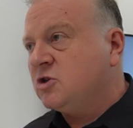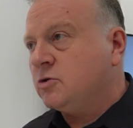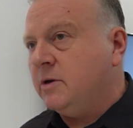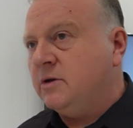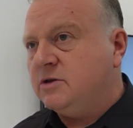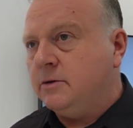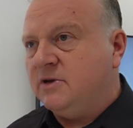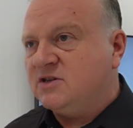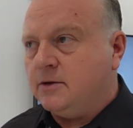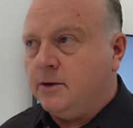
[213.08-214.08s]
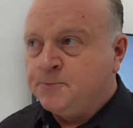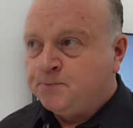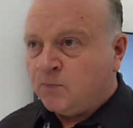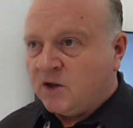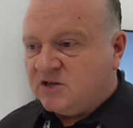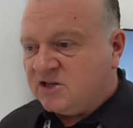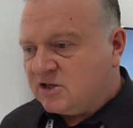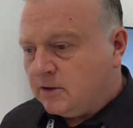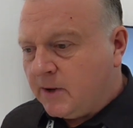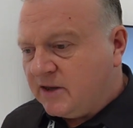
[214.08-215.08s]
trying to do is that
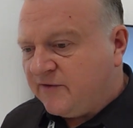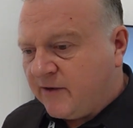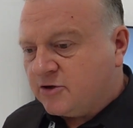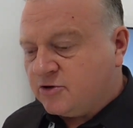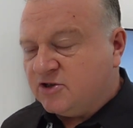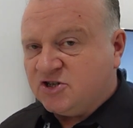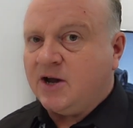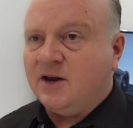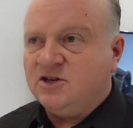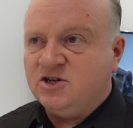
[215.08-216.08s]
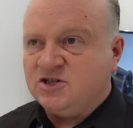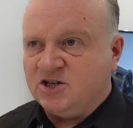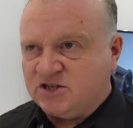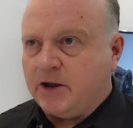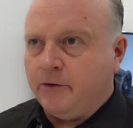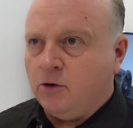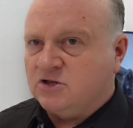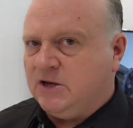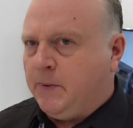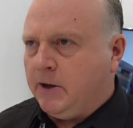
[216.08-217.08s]
digital manufacturing challenges the
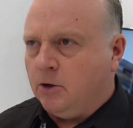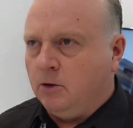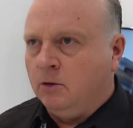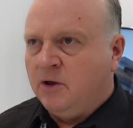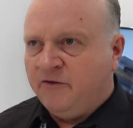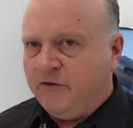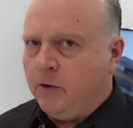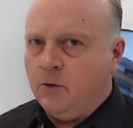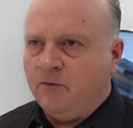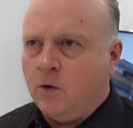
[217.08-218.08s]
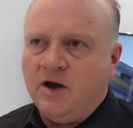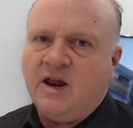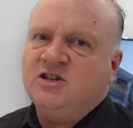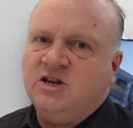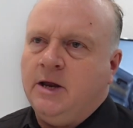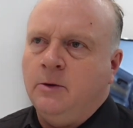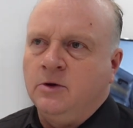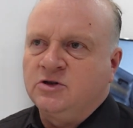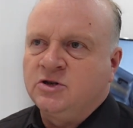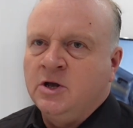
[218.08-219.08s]
stereotypical view of what an engineer
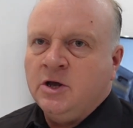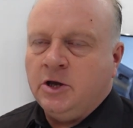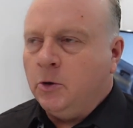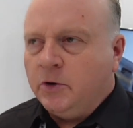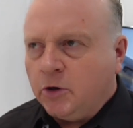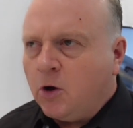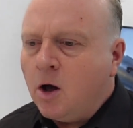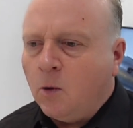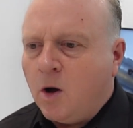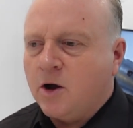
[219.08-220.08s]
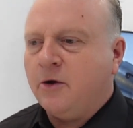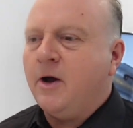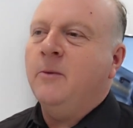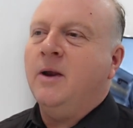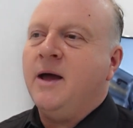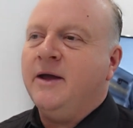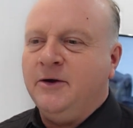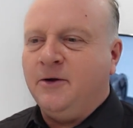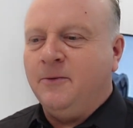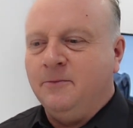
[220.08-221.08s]
was. We don't all walk around with
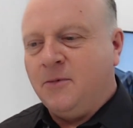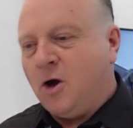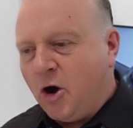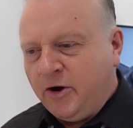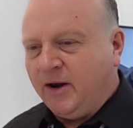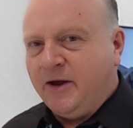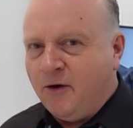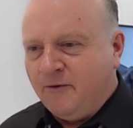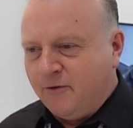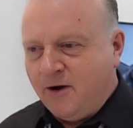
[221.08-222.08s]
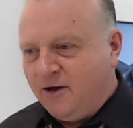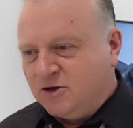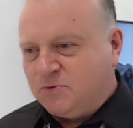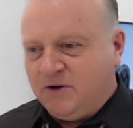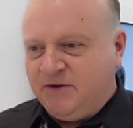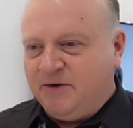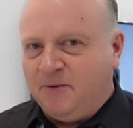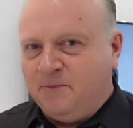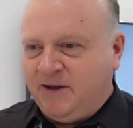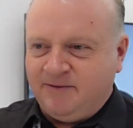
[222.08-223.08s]
oily overalls with
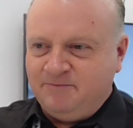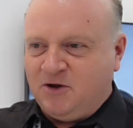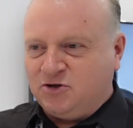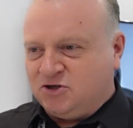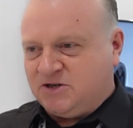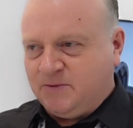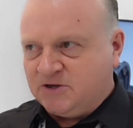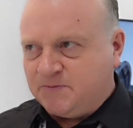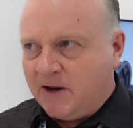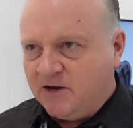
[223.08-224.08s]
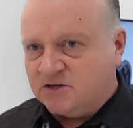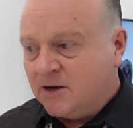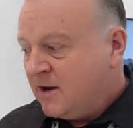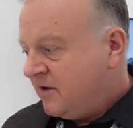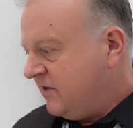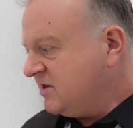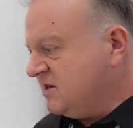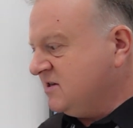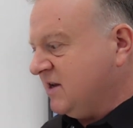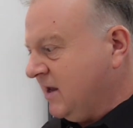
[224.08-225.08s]
big adjustable spanners. This
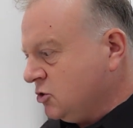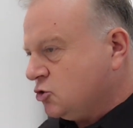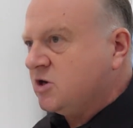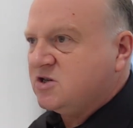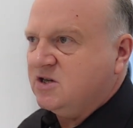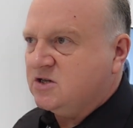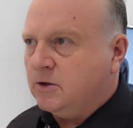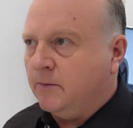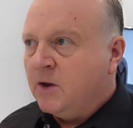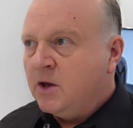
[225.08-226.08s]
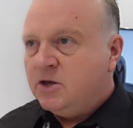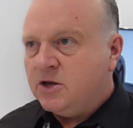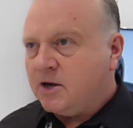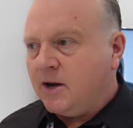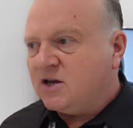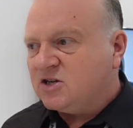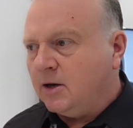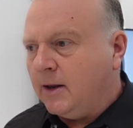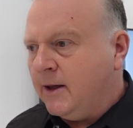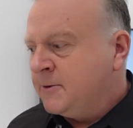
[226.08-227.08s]
is interesting stuff. You can
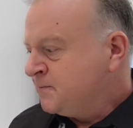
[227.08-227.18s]
actually